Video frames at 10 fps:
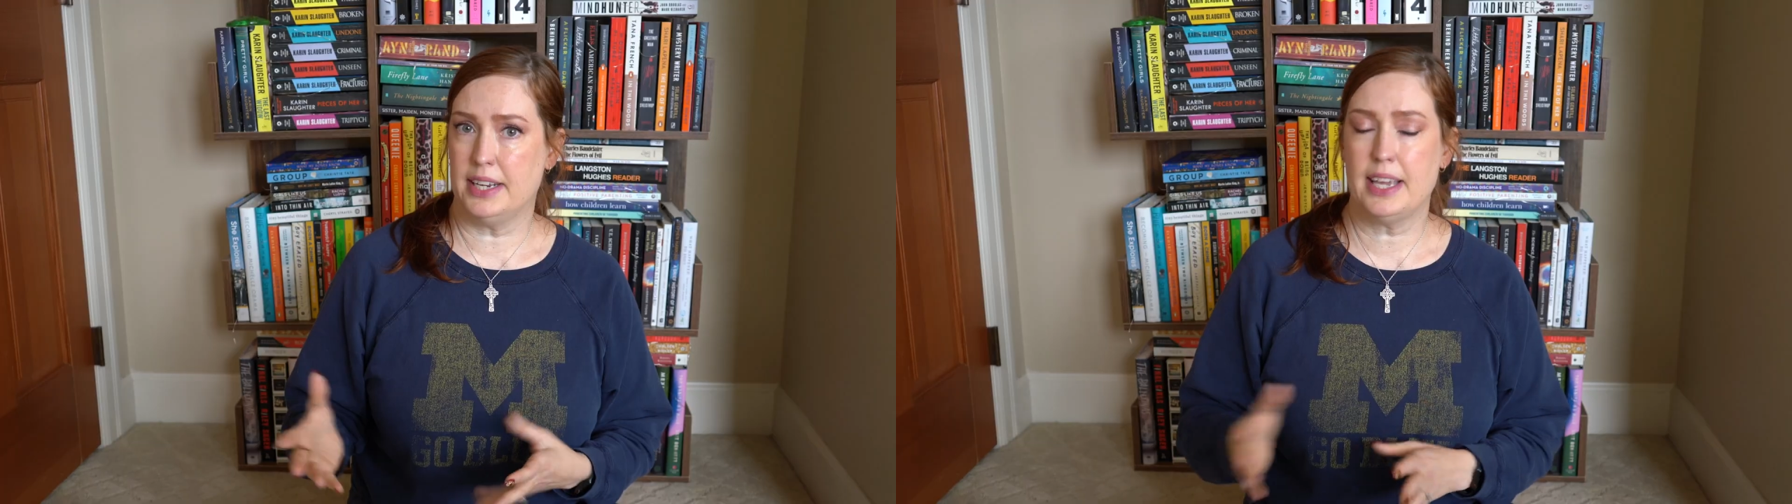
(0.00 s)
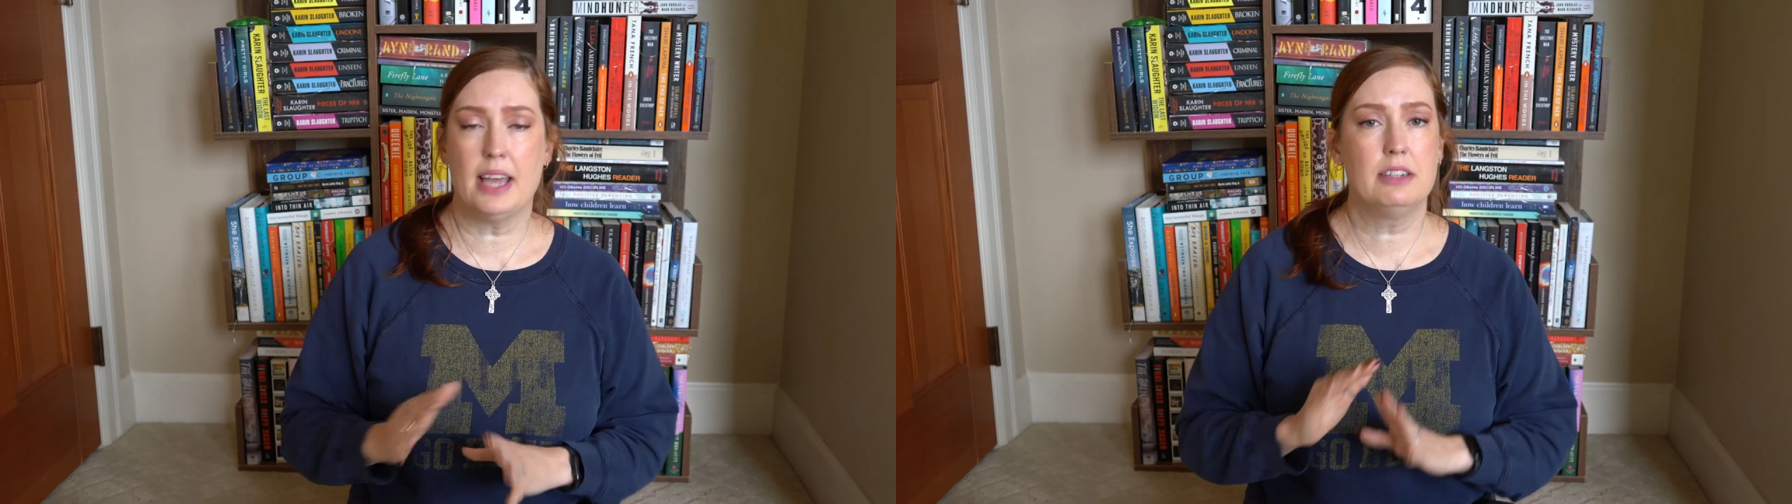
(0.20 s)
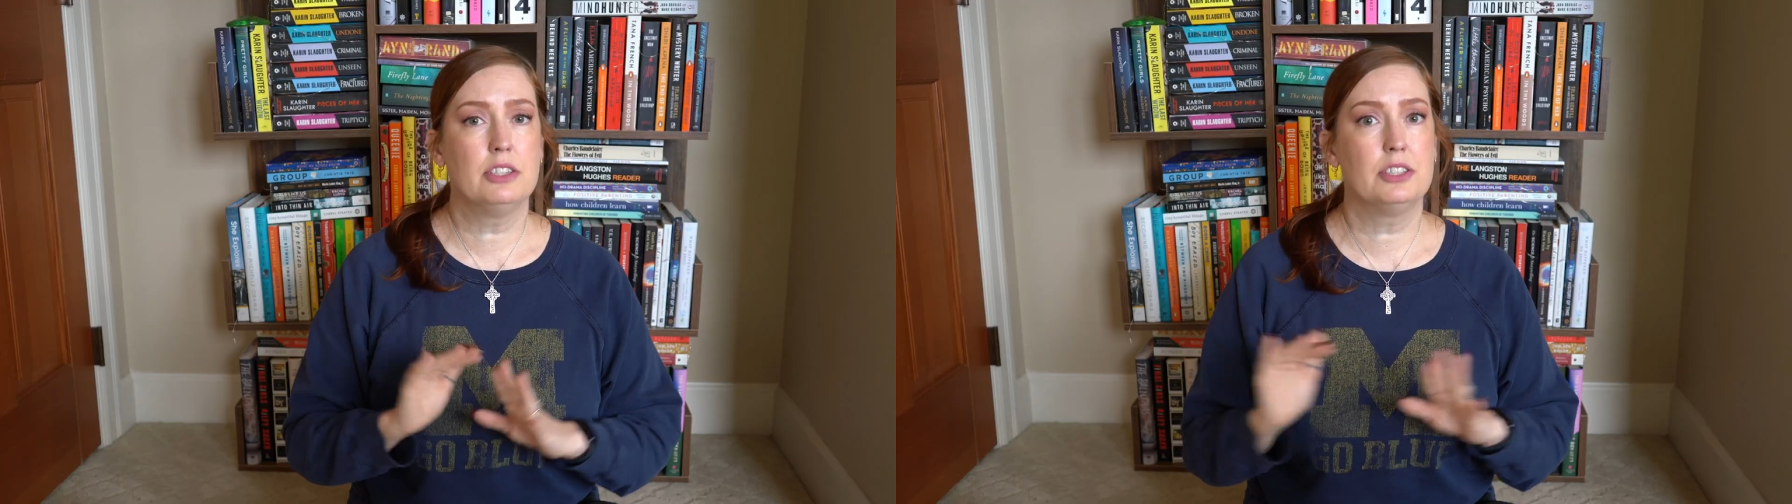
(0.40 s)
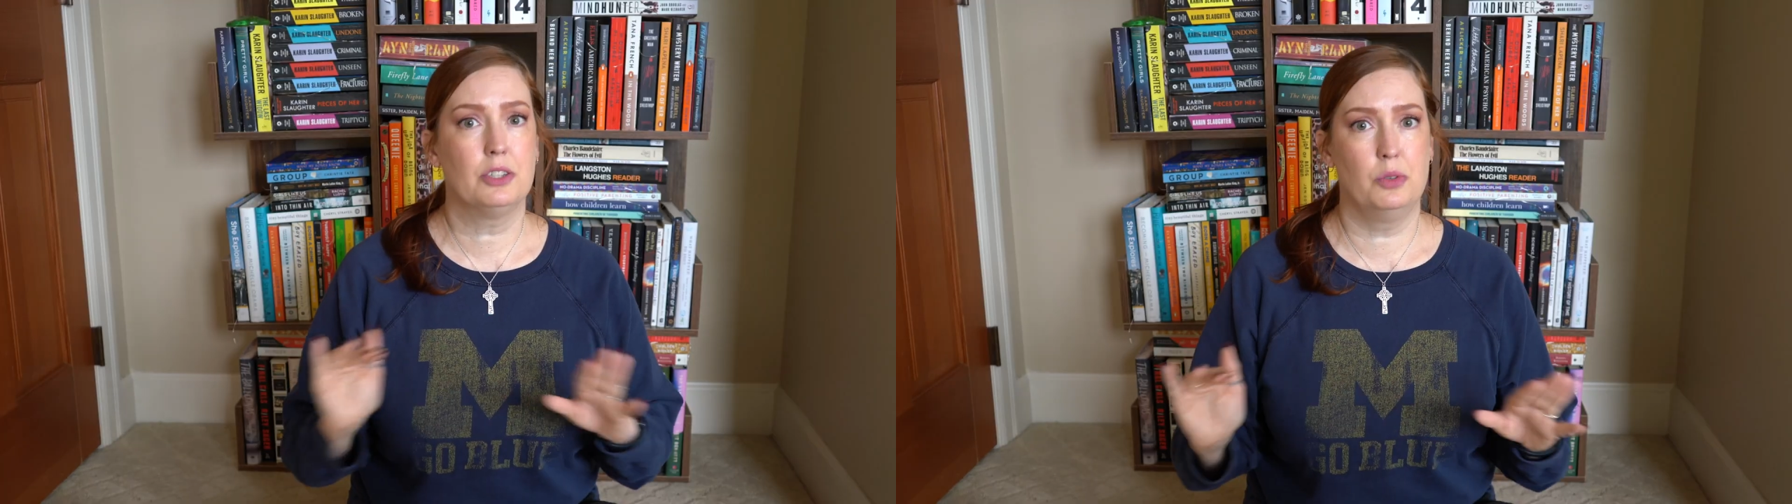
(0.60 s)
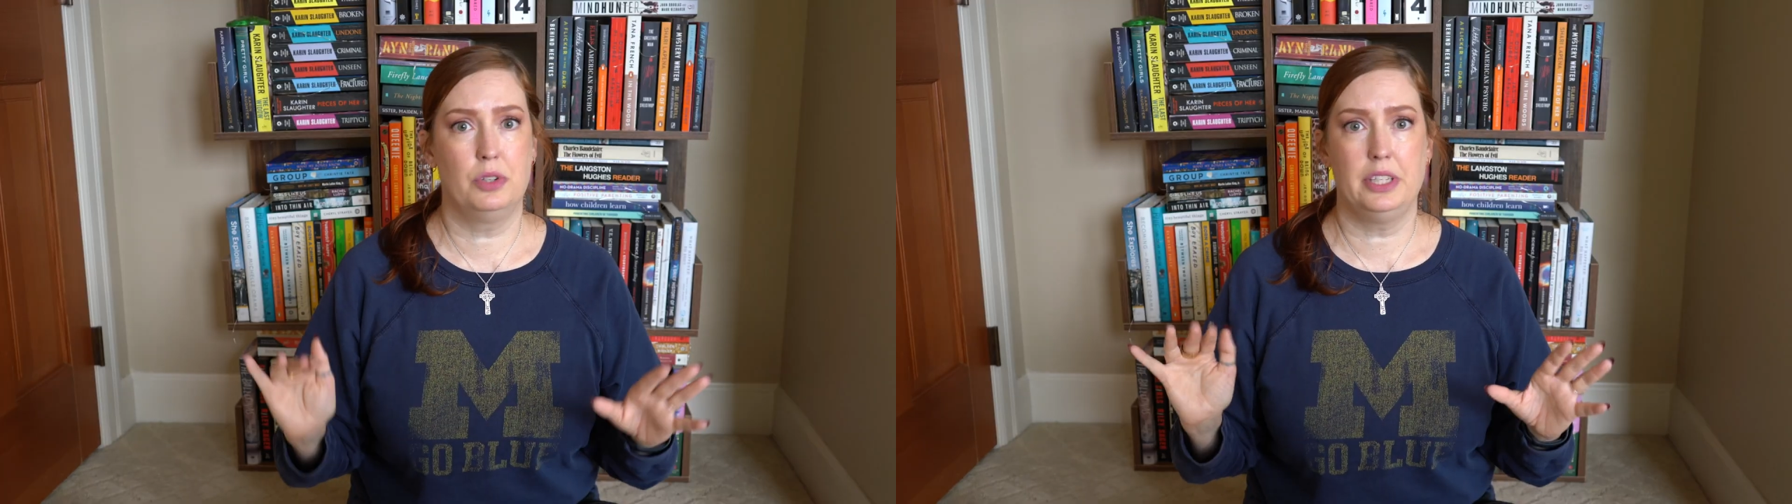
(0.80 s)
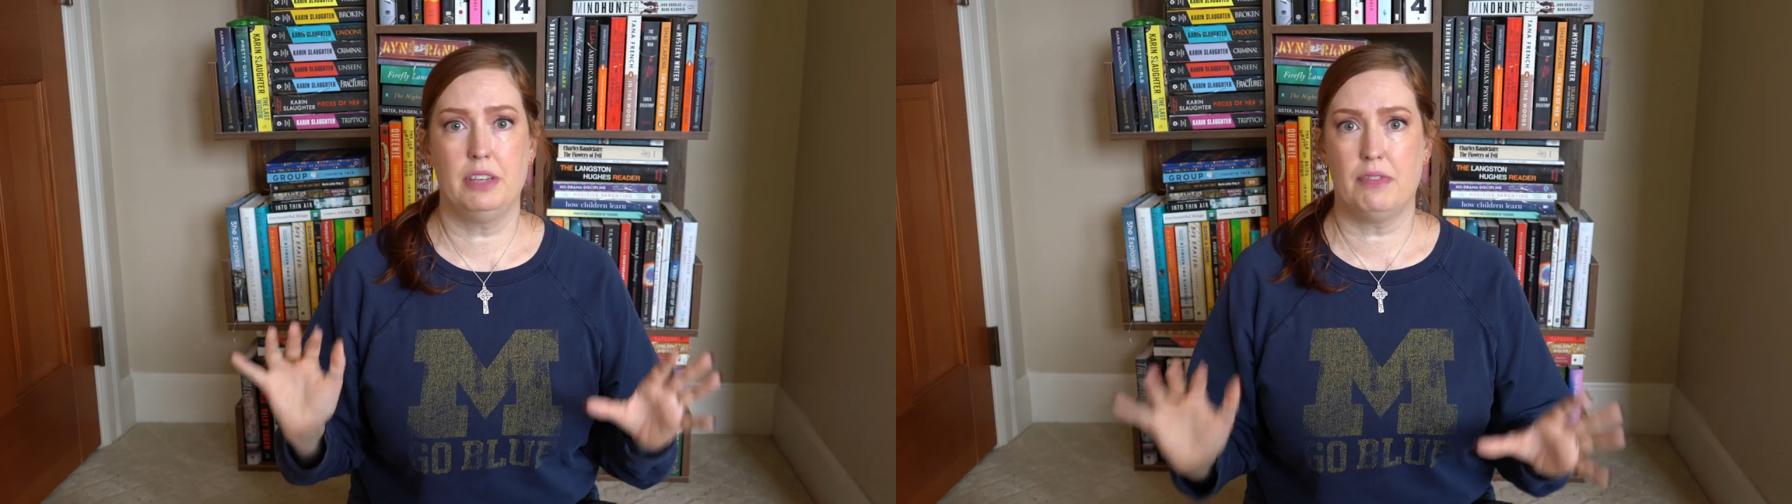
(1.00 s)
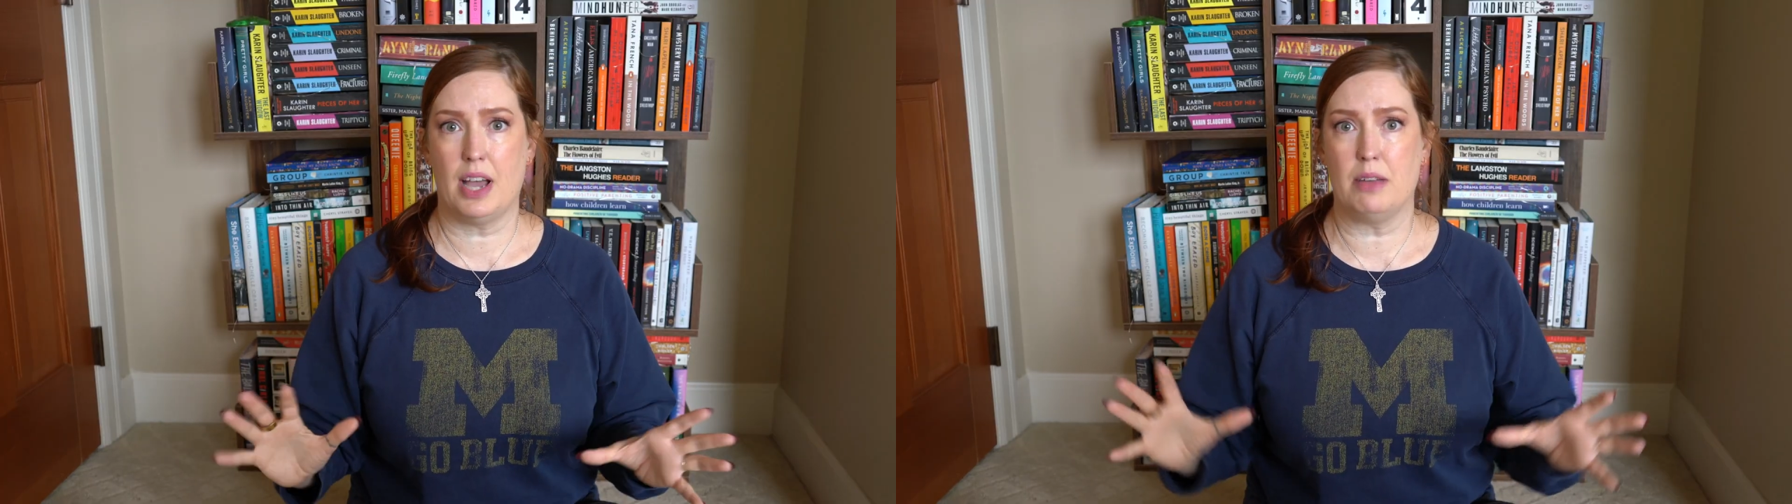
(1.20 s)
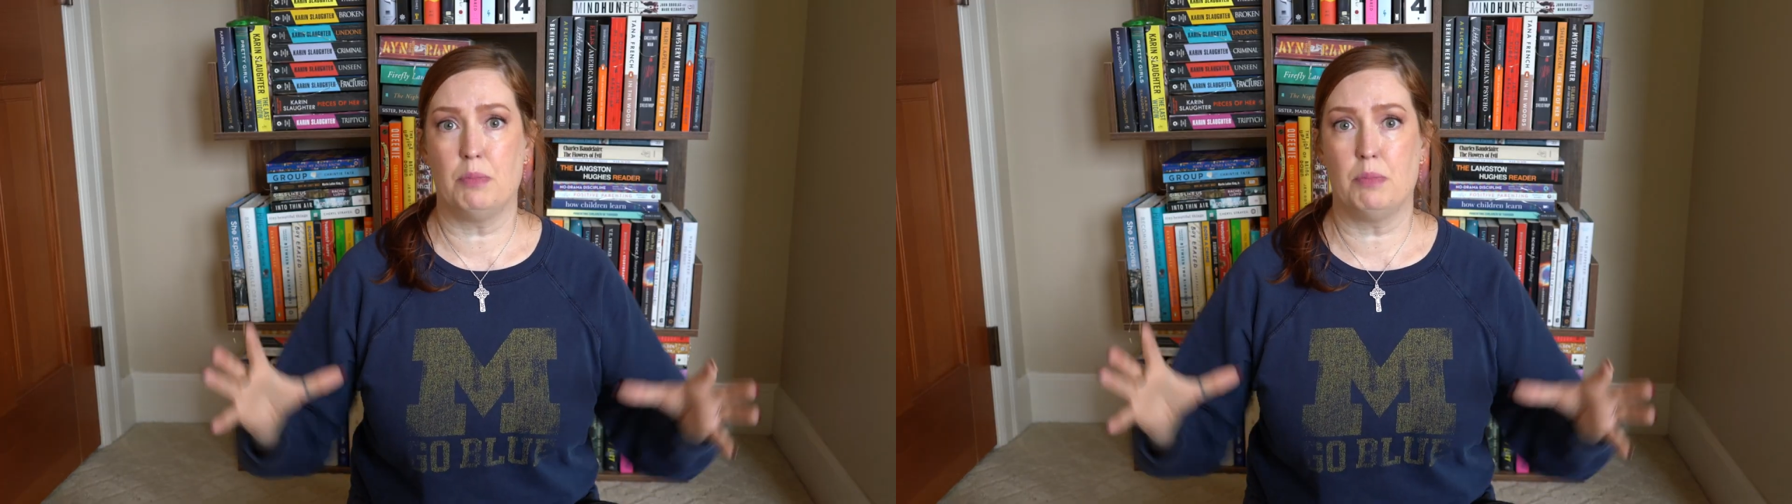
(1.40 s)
again, totally fine.